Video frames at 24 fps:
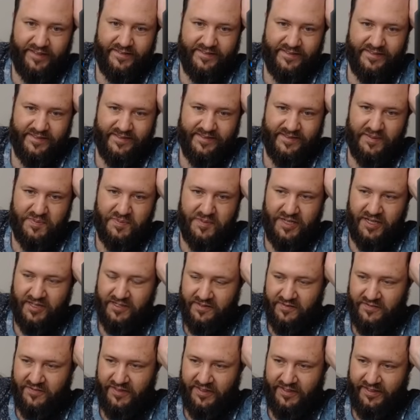It's just
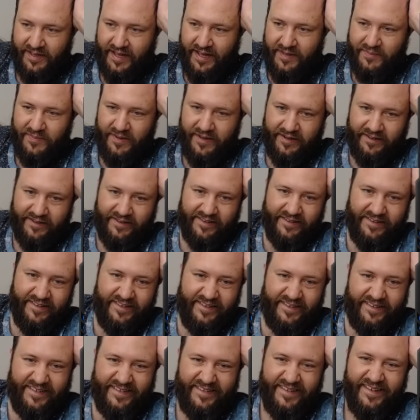objectively not better
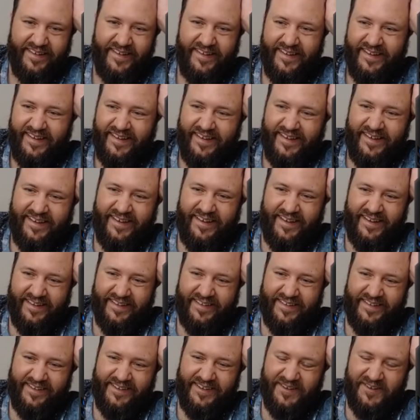uh,
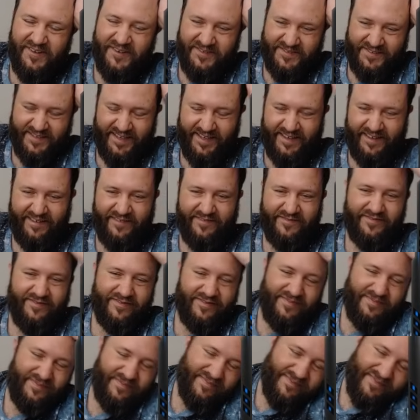than heroes that have
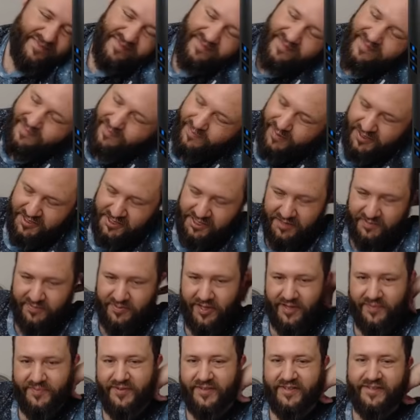Bungee
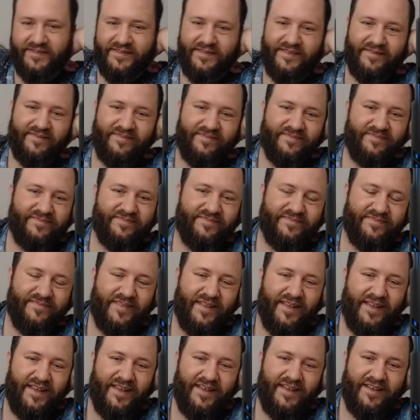Plumbers and
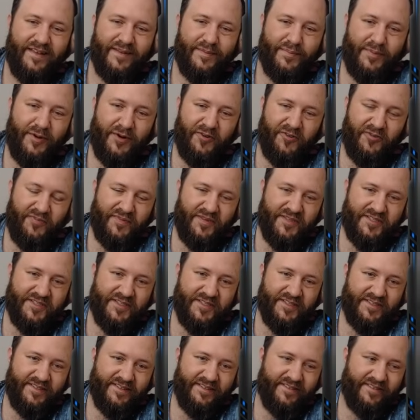Barrel
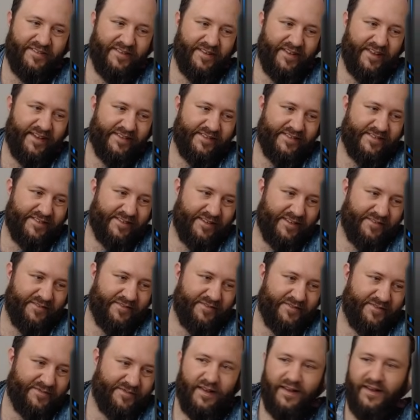Mission and all that
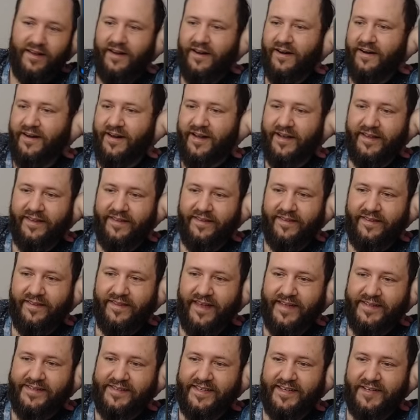stuff. All right,
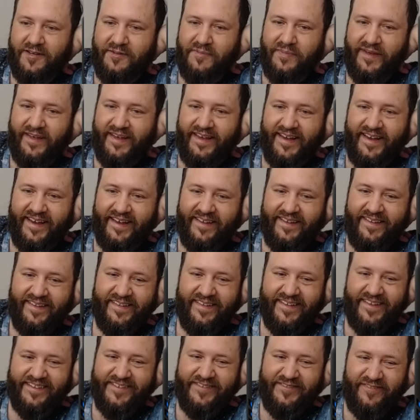that's going to be it.
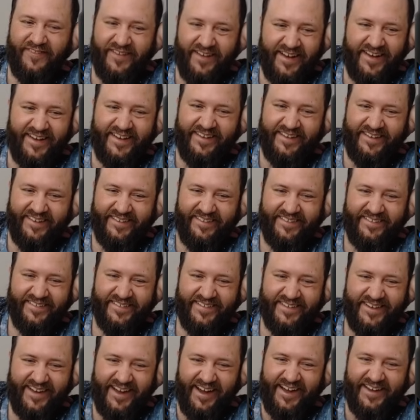And that's final
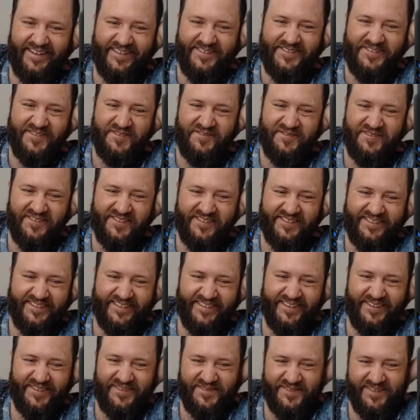
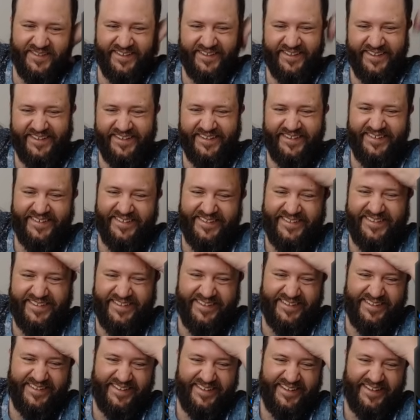controversy over here in the
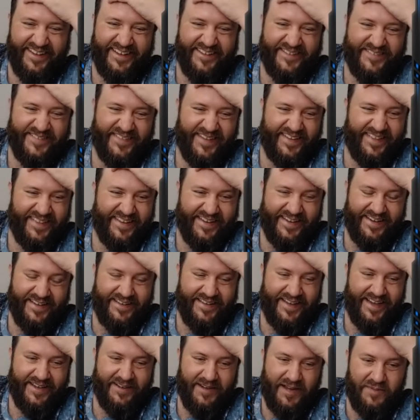tier list. I think
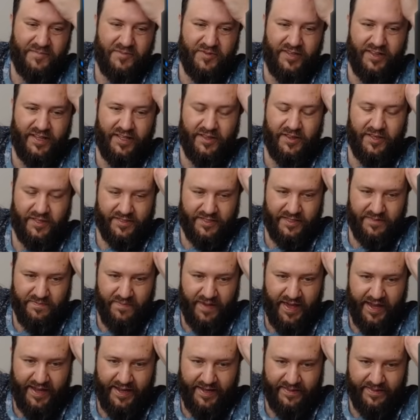I, I, I'm really looking
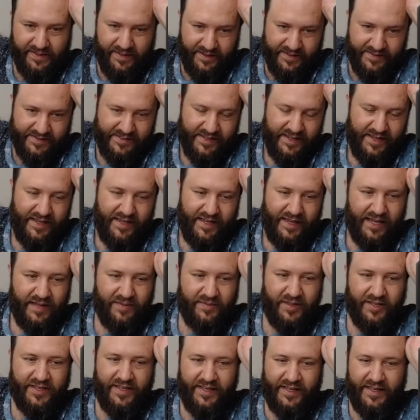back at this. I'm
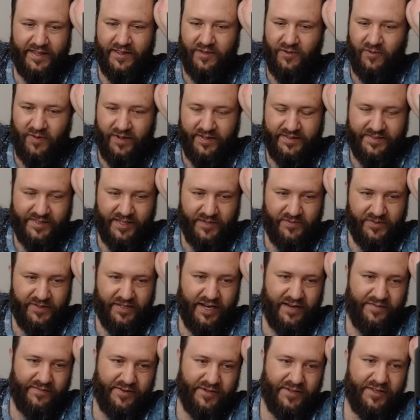looking at the ones I would
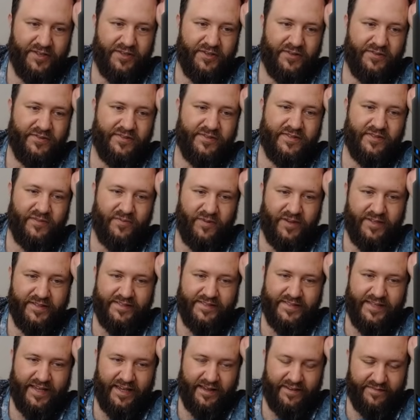never use, the ones
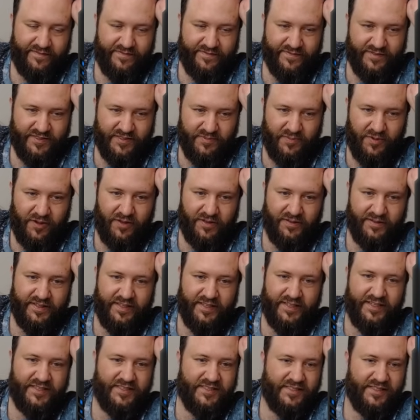that have small
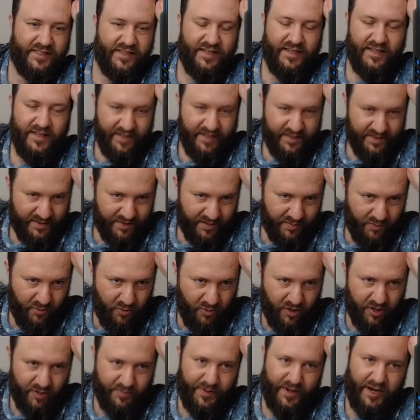niche, the
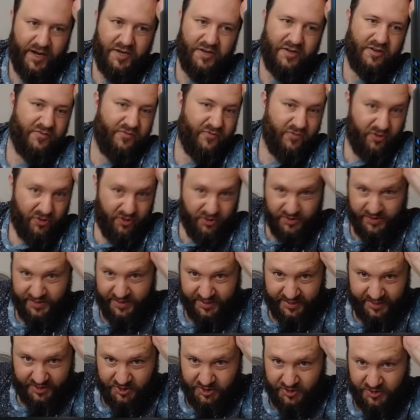more powerful, the
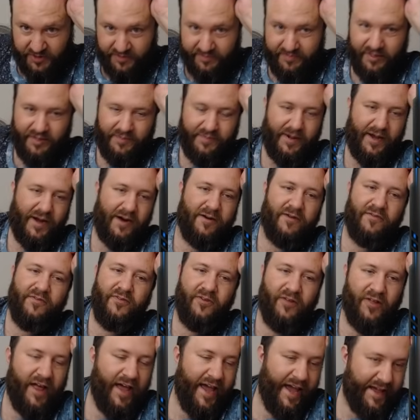extremely
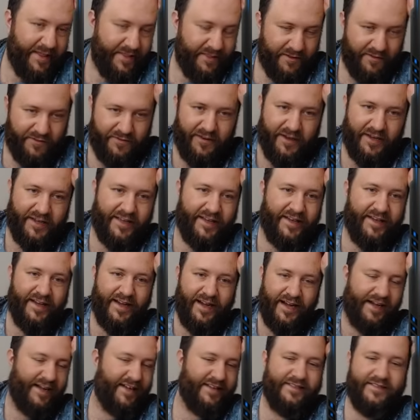powerful, and the fucking
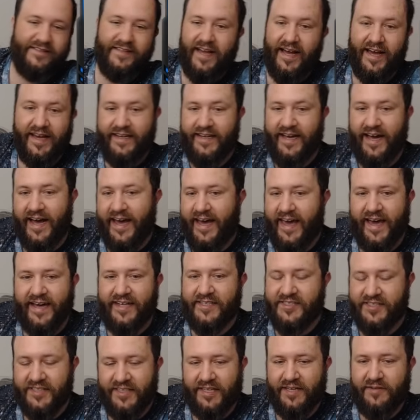gods. I, I
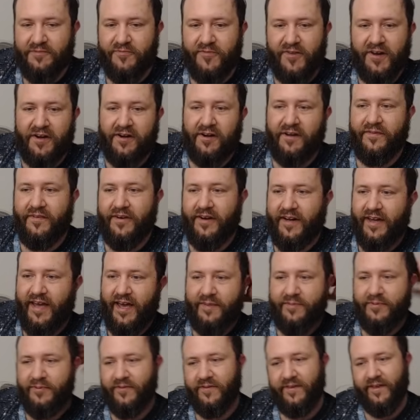actually am very, very
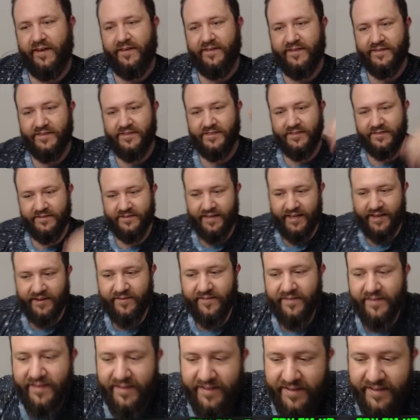happy with how this turned out.